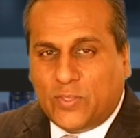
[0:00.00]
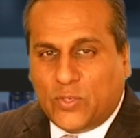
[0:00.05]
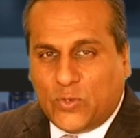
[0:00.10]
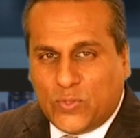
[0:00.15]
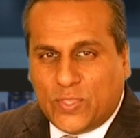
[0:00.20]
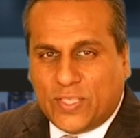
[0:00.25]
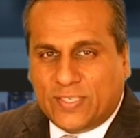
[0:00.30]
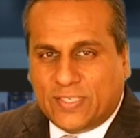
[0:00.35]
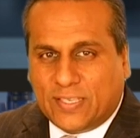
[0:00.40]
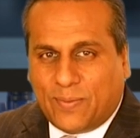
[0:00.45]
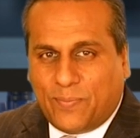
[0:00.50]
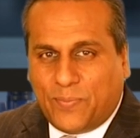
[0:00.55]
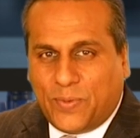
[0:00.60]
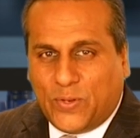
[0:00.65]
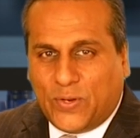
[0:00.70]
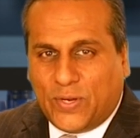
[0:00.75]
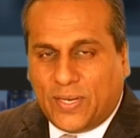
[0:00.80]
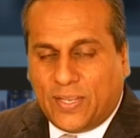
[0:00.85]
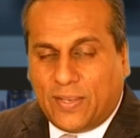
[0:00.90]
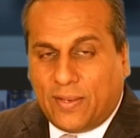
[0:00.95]
to this
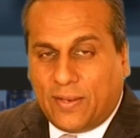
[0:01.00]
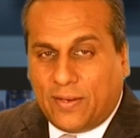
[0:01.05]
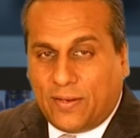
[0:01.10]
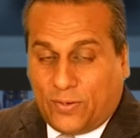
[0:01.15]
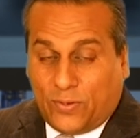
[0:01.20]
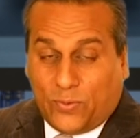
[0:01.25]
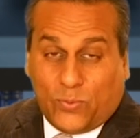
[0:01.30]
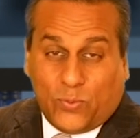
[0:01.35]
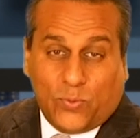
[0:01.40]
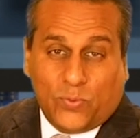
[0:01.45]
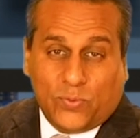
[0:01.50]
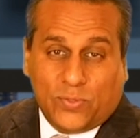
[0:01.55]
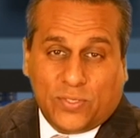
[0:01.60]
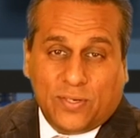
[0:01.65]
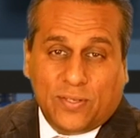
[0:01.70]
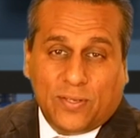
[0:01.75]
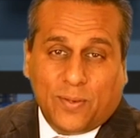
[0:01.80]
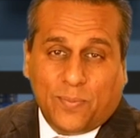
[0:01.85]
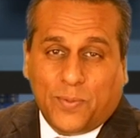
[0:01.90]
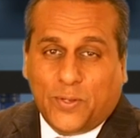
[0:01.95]
community, to
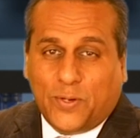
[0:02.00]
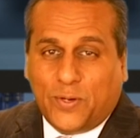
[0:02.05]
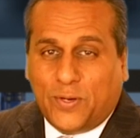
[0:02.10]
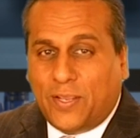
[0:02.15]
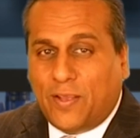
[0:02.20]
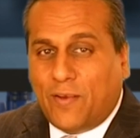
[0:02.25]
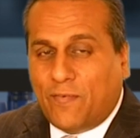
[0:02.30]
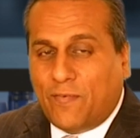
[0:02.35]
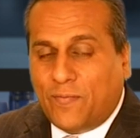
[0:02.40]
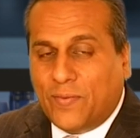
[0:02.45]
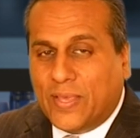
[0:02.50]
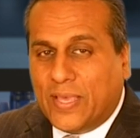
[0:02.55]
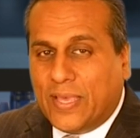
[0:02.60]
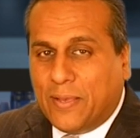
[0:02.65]
the community of